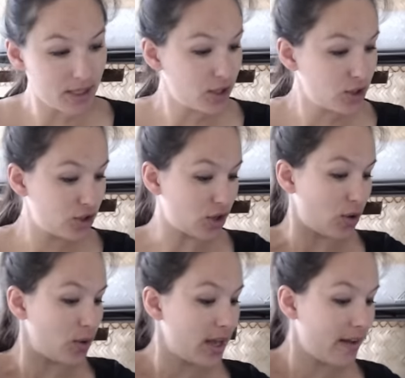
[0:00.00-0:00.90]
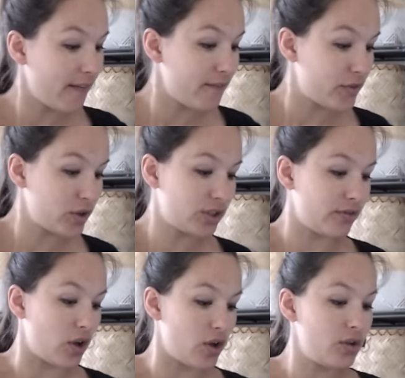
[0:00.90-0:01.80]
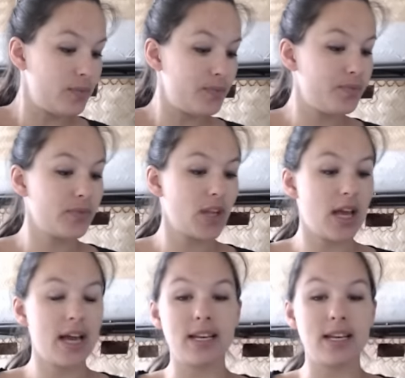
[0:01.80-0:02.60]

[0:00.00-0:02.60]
So first of all, I